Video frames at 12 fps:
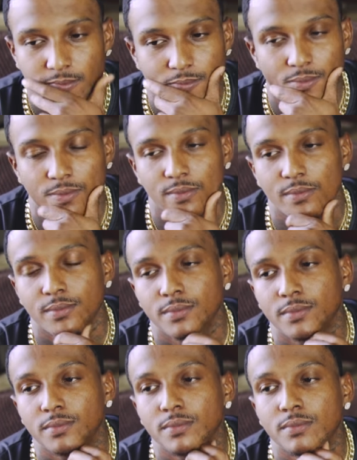
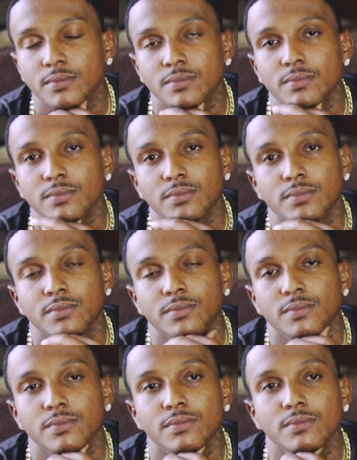
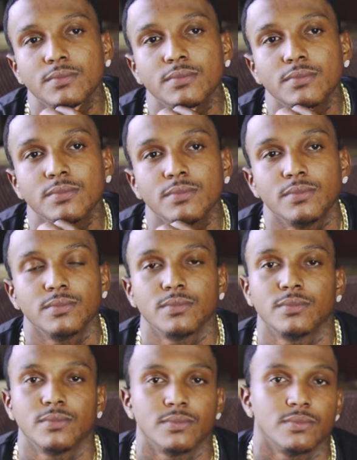
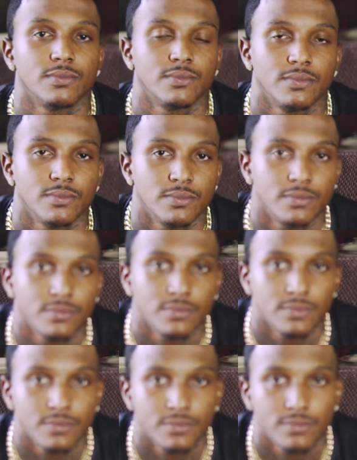The person shown says nothing.